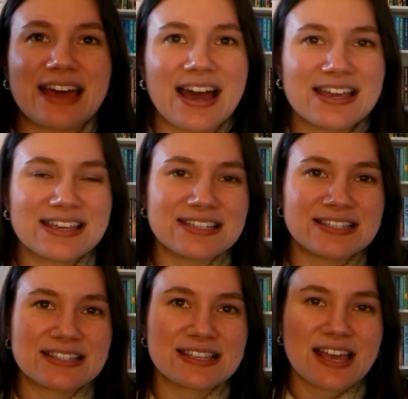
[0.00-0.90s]
That
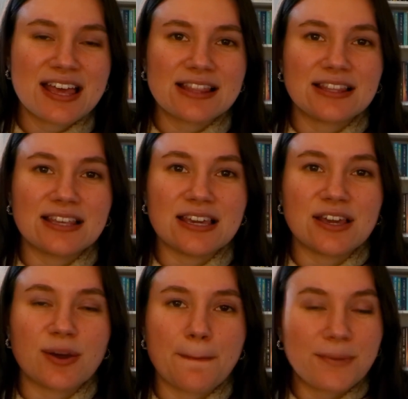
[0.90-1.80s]
is
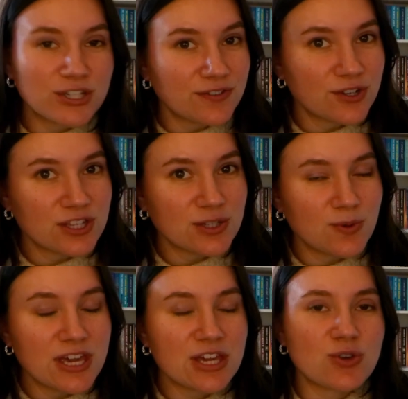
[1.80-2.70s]
the books for this
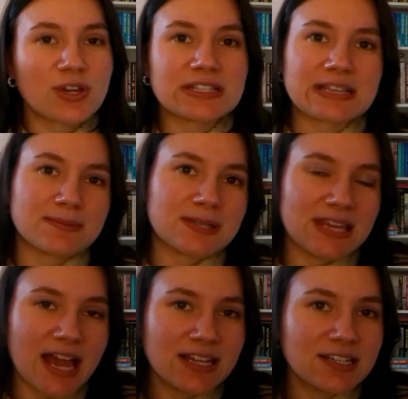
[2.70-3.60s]
week. You can skip to
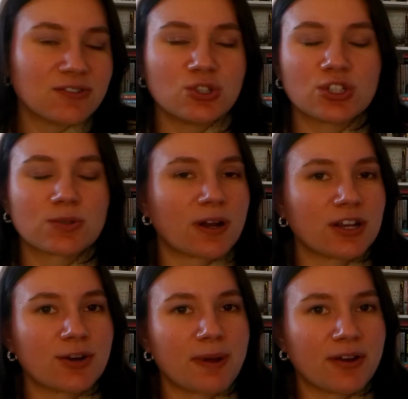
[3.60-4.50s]
the end if you just want to
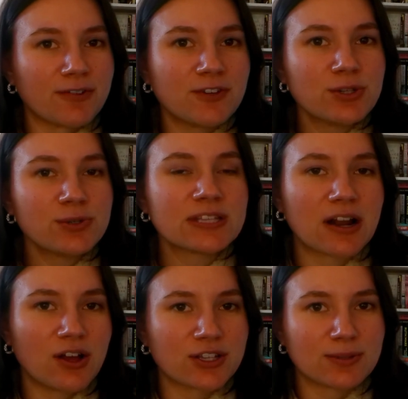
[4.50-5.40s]
hear my reviews, and
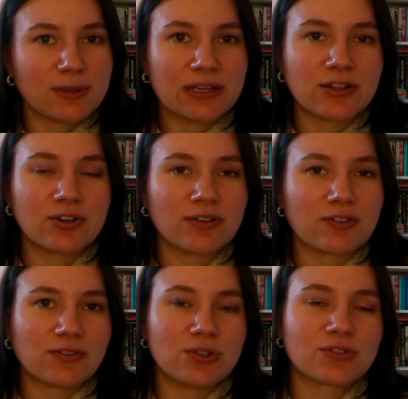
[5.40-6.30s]
I'll also be including
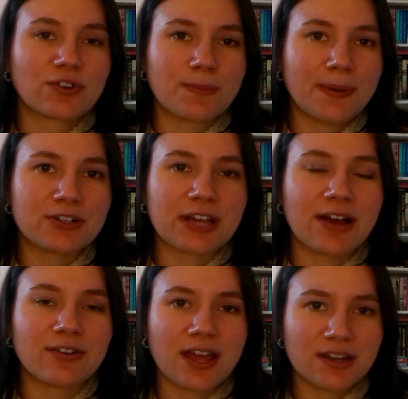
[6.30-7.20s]
reviews for
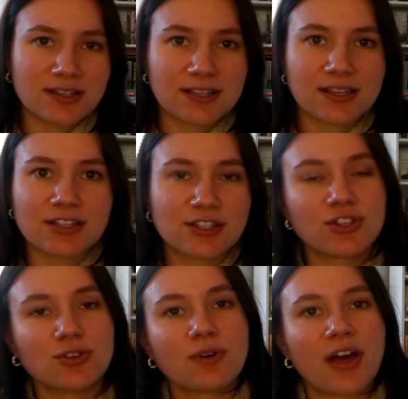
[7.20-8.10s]
Beartown and Us Against
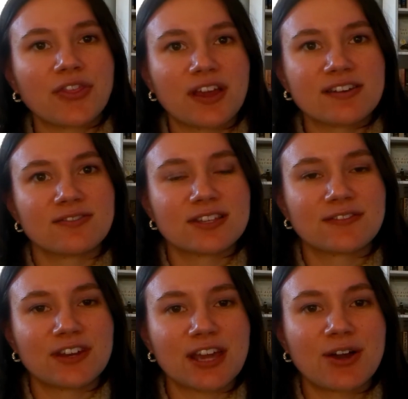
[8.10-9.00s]
You at the end of this video.